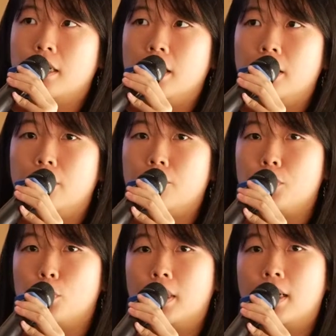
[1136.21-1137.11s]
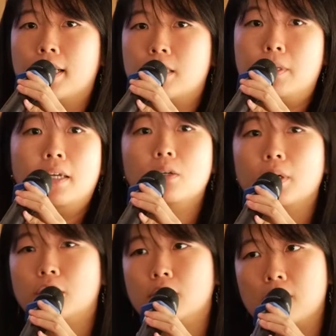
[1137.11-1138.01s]
If you want to ask me any
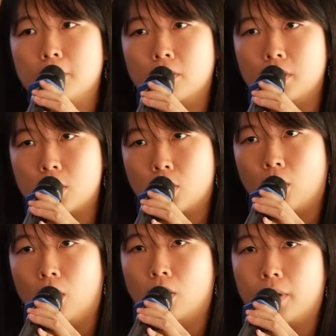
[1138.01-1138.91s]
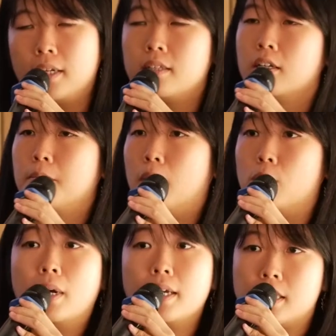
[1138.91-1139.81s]
questions about this talk, or anything about
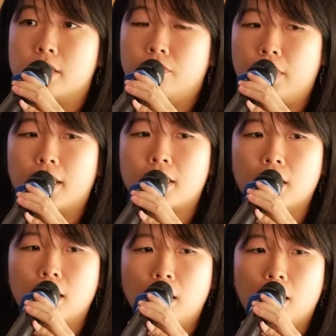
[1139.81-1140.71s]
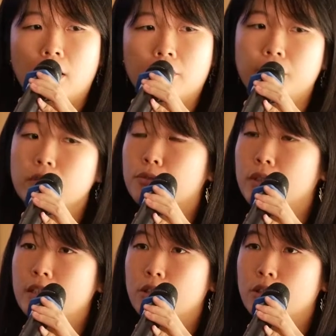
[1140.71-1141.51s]
Rice, in fact, feel free